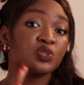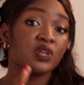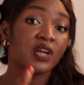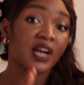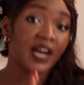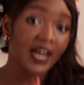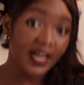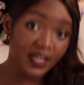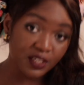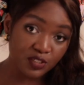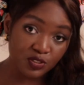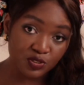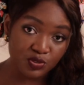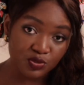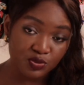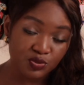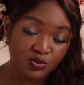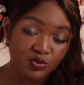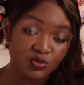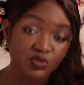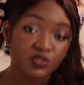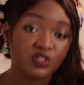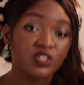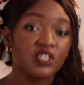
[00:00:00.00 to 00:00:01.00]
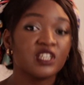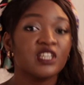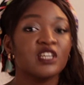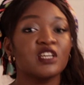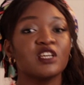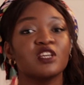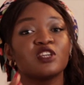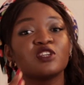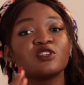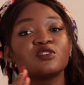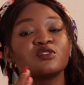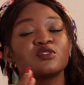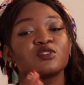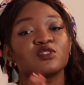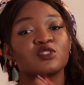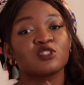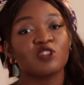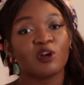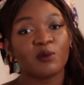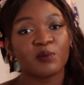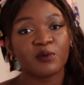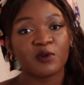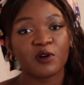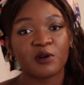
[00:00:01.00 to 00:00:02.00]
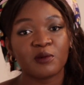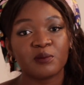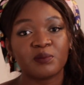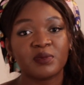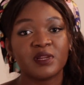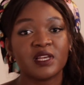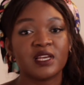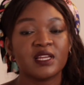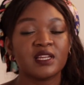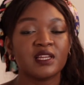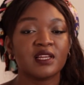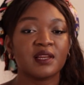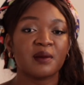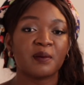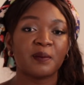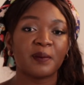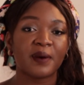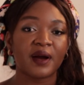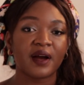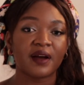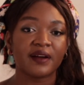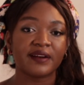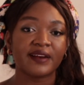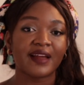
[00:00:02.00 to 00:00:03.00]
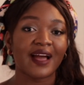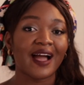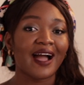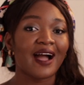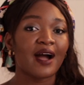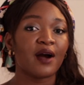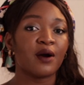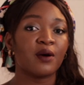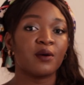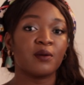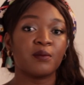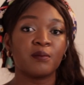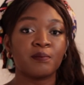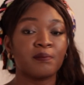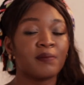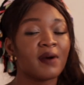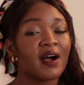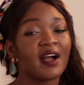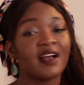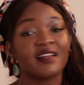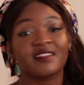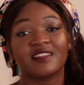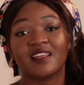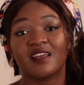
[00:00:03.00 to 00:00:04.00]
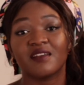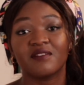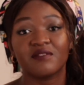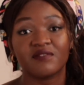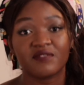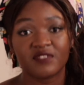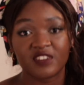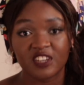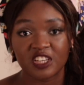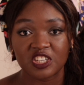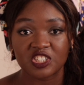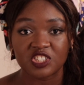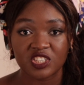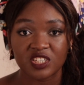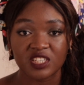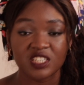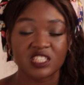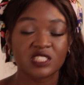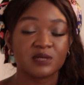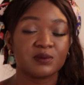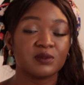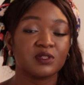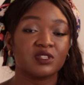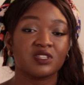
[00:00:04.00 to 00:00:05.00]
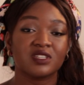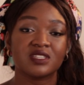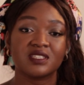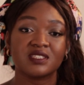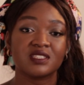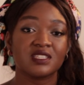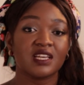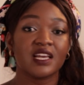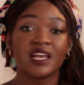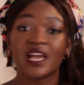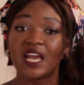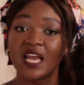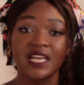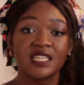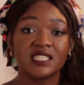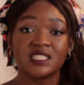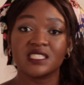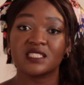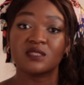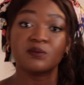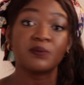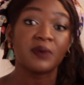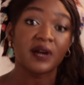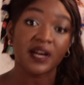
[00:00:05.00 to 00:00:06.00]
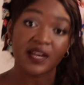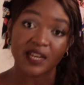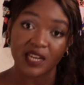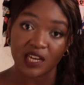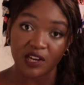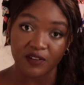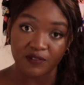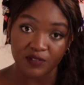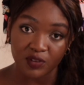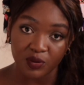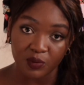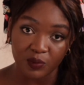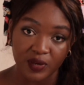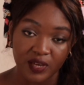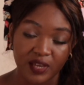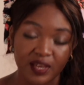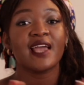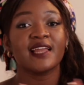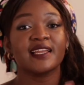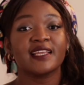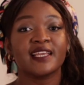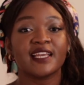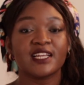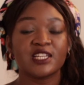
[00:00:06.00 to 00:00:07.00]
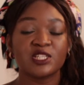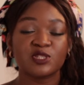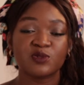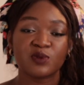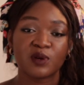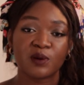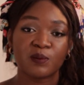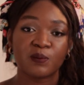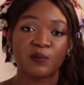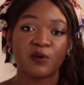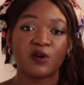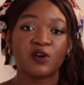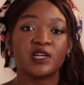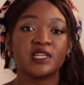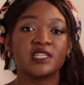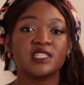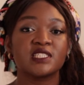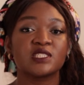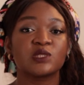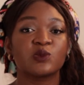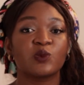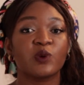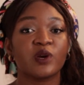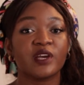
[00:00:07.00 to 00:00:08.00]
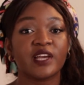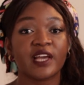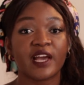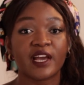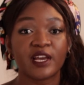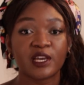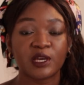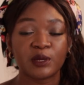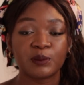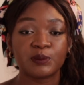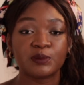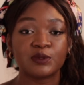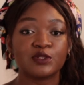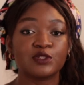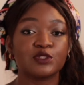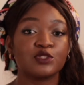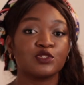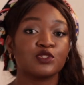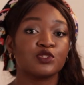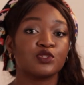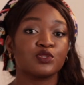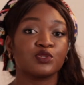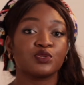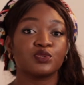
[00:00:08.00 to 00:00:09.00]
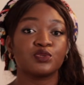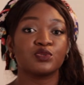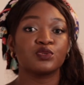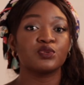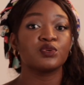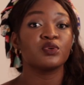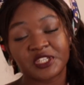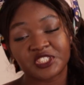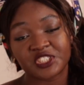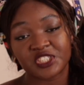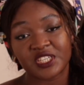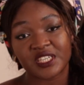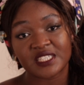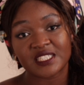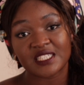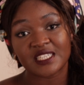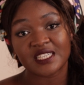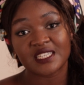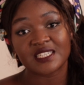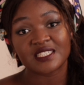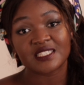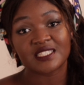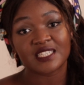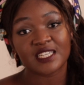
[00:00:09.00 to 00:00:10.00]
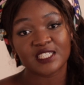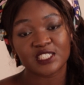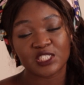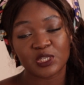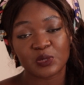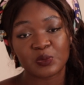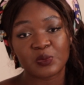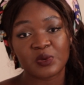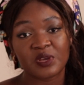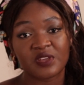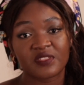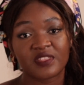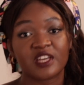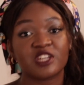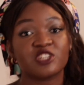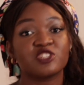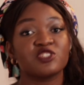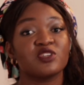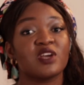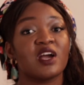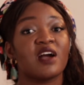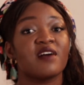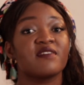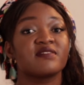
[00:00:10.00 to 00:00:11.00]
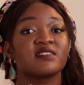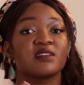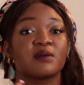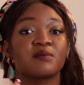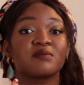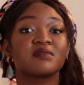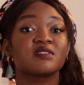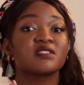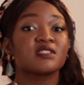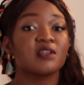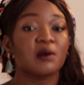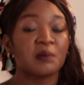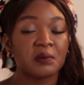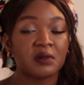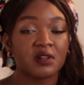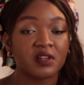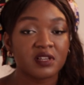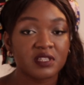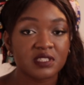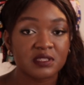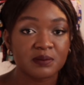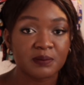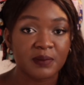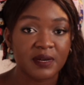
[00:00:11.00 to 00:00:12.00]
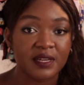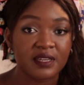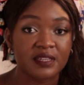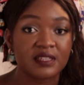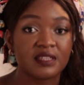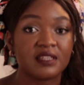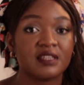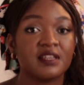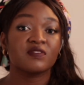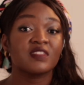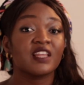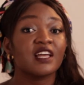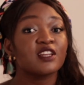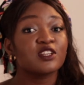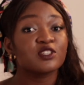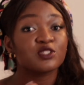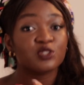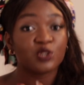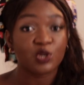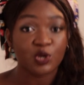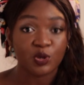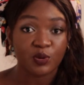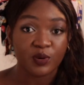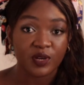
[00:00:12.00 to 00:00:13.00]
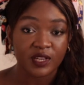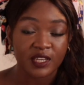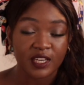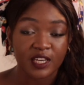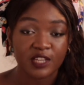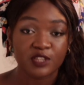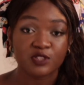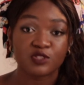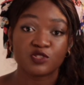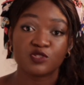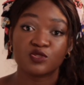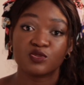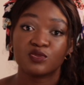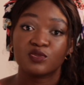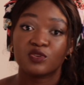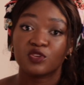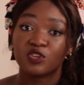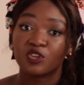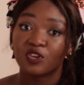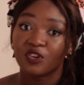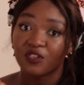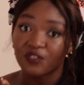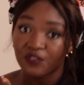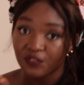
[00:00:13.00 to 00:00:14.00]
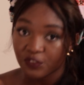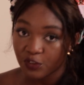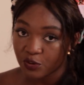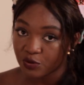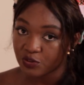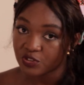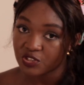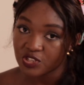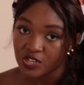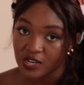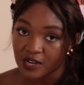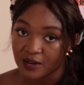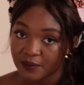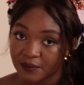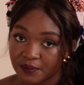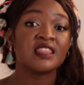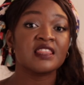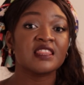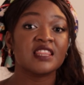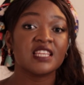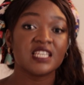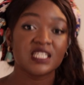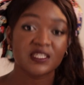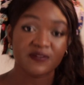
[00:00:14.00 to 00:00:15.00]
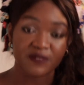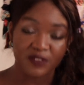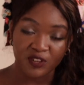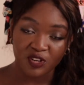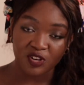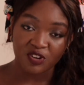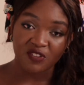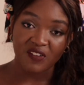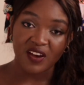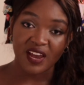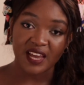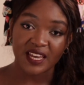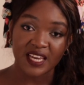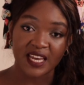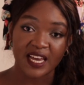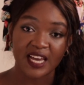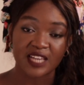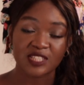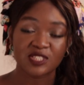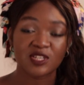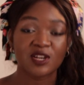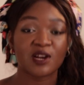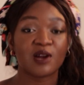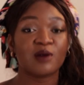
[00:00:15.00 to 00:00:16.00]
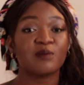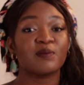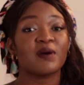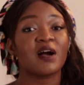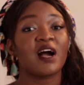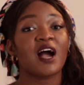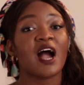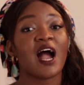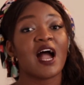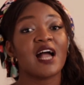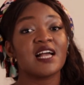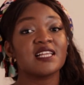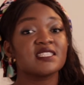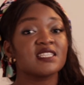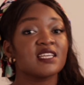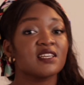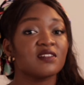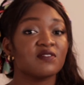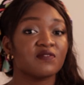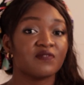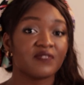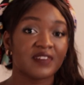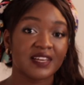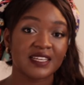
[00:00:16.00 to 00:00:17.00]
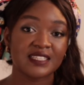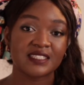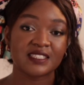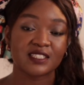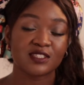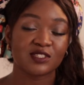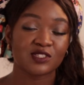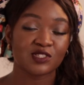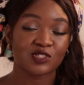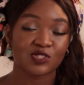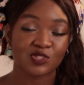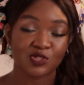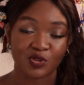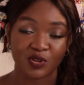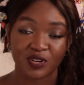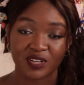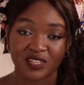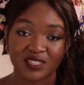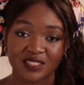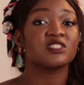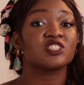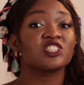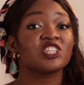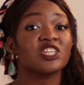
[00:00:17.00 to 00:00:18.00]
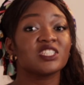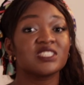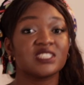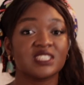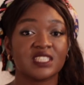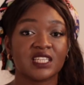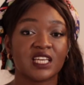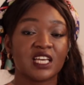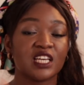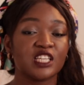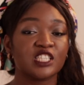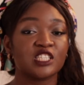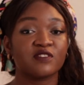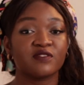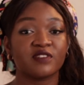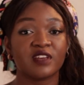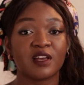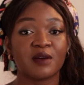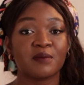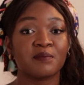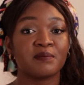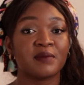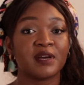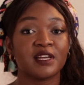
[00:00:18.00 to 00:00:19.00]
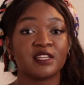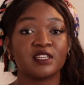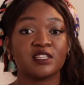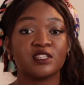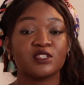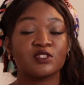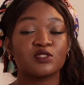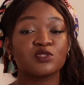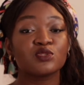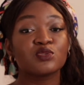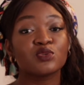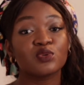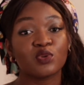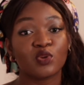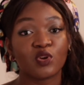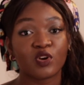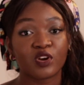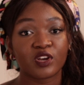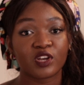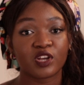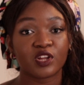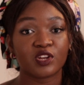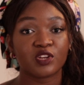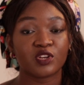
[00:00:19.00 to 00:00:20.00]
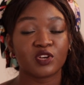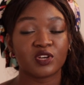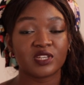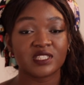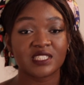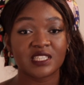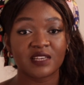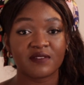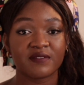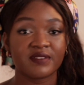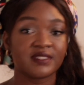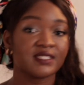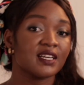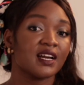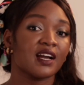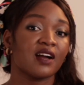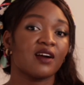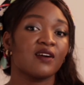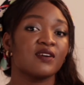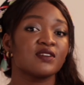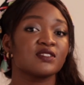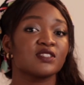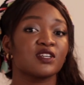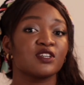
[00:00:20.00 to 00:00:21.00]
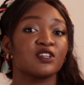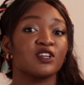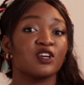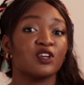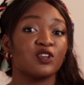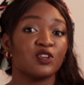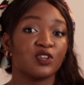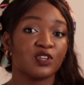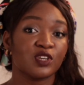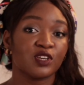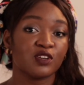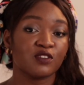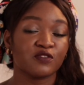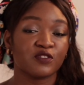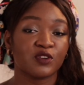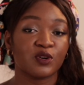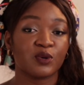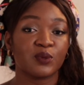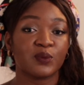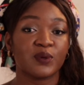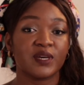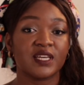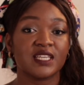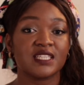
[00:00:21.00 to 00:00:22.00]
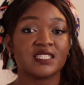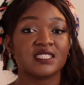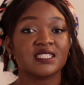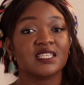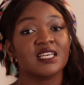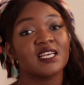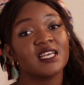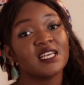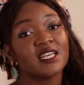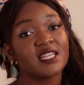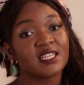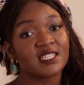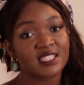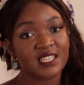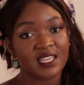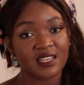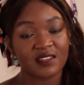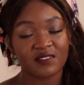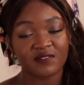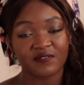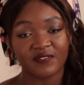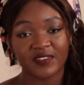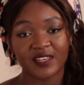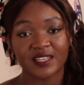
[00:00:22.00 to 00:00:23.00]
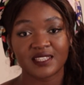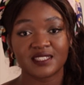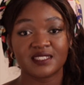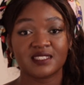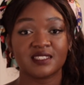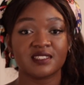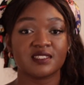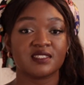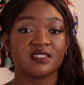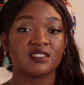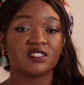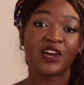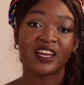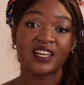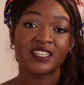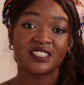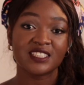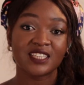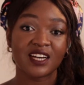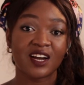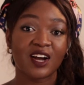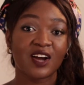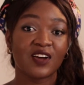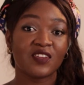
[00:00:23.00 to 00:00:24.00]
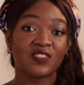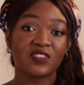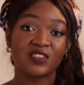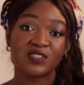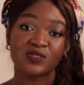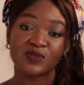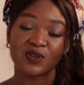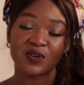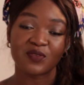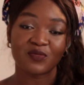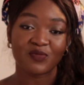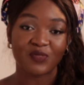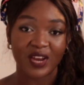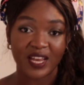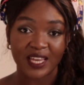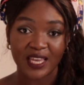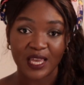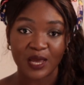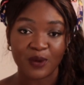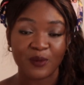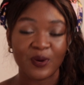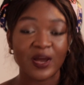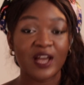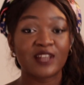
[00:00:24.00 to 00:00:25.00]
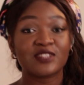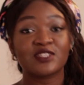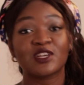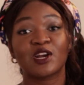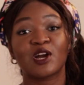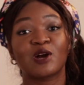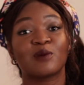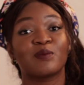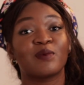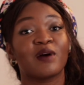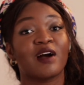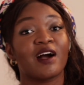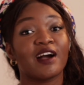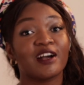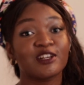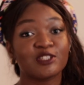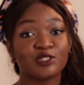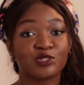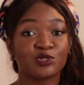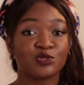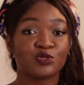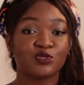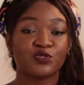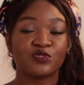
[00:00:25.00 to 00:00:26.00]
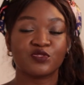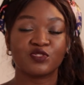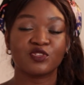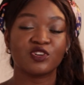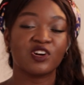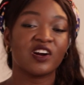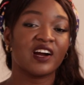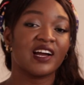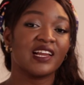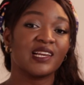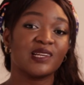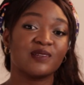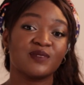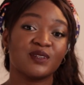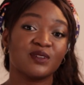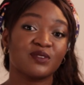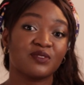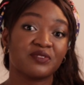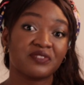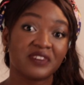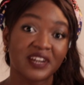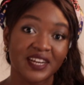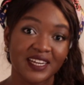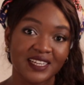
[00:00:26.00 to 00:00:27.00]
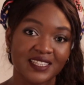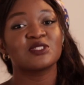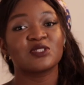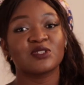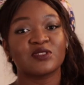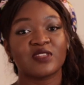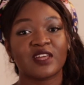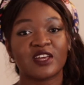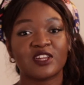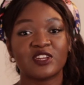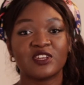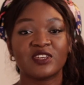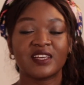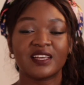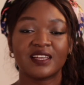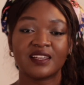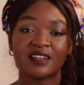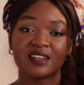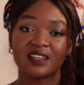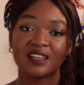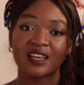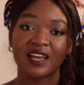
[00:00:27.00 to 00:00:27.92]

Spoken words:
you can do is to stop complaining about how bad the inflation is, because it is bad everywhere, and get to a point where you're able to budget in such a way that you have some surplus money that is going into your future. In this video right here, I talk about how to invest in stocks, just in case you've kept money too long in your savings account and you're looking for ways to invest it. Or you can check out this one right here, where I talk about how to do frugal living right, so that you can